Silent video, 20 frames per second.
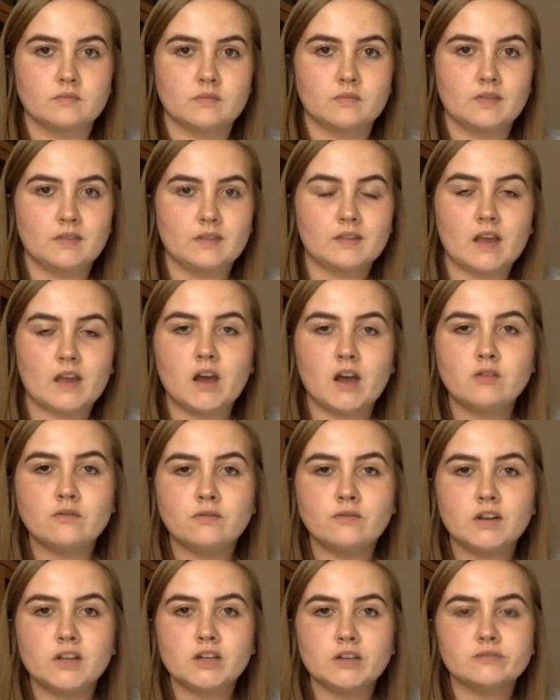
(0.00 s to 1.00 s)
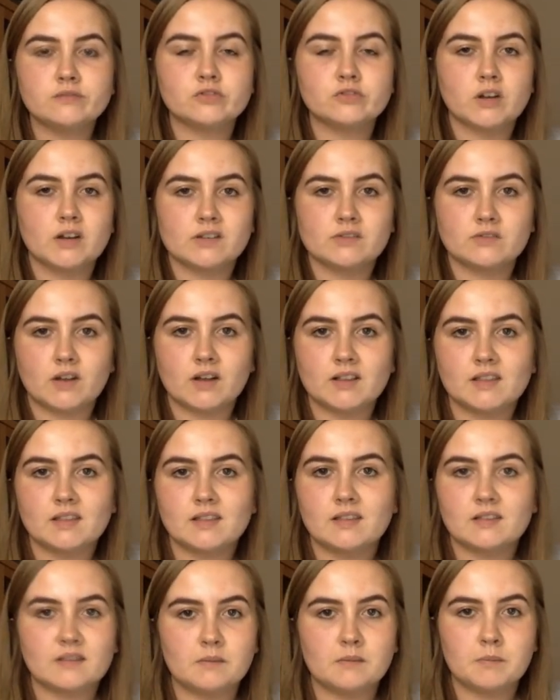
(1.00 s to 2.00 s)
So hopefully you've tried writing the
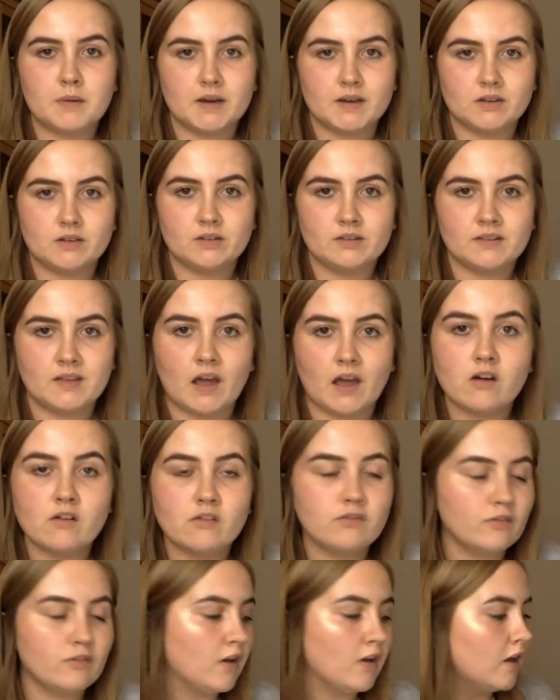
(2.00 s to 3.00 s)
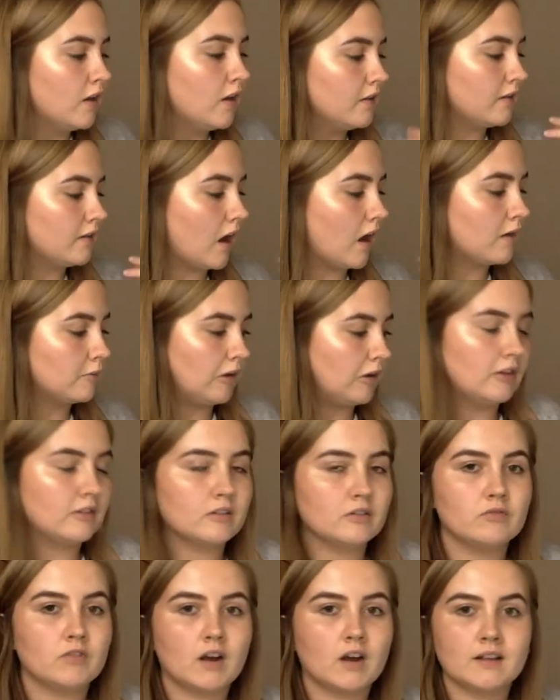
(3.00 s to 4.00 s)
sum by yourself. So I'm going to
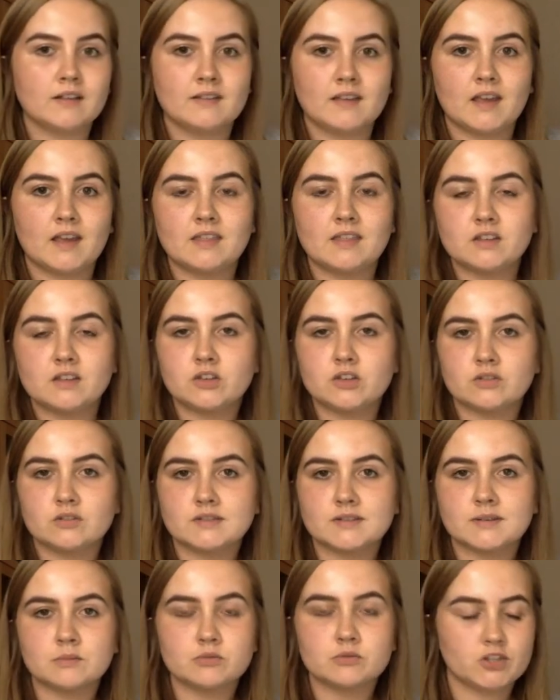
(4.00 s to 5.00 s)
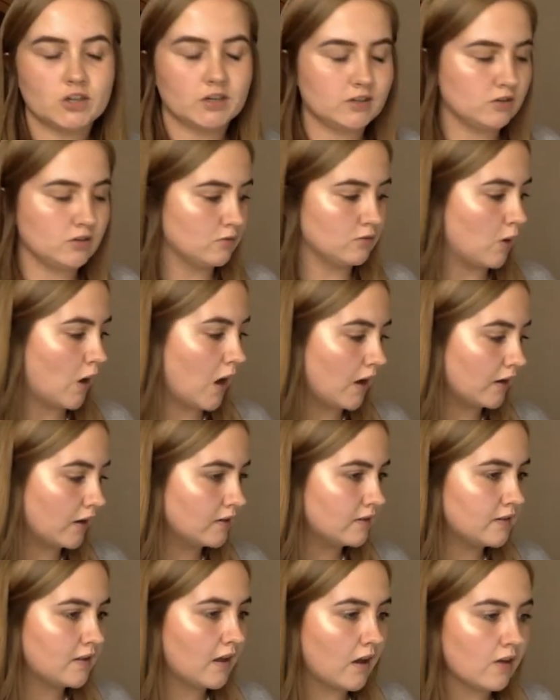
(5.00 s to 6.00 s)
write it and then you can double check your work.
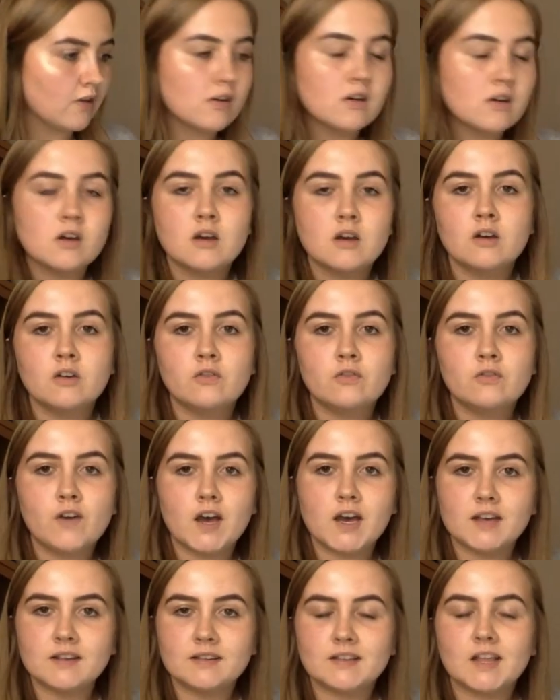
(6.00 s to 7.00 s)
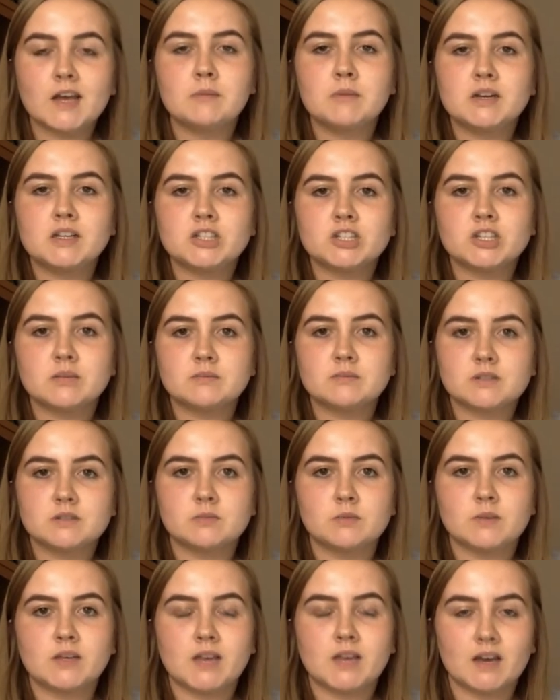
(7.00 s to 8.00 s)
So first, how many sheep did
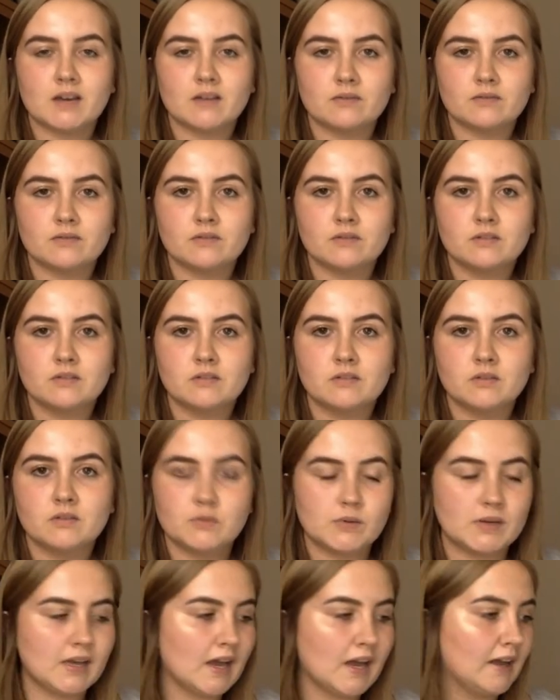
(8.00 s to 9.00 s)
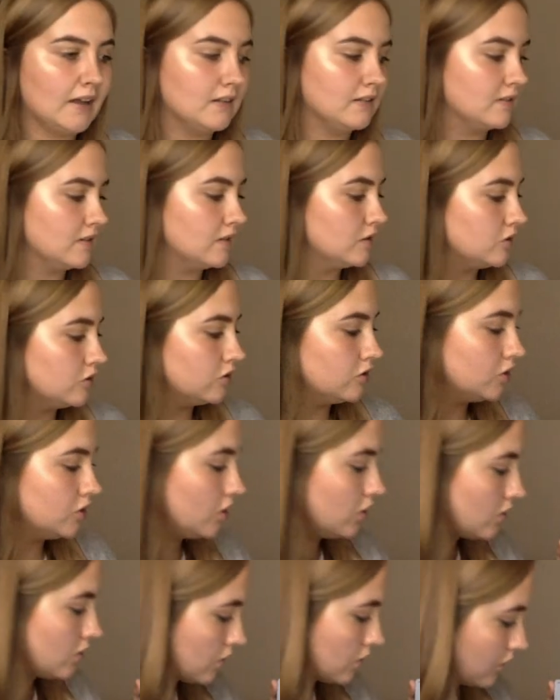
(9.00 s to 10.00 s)
we have? We had 2.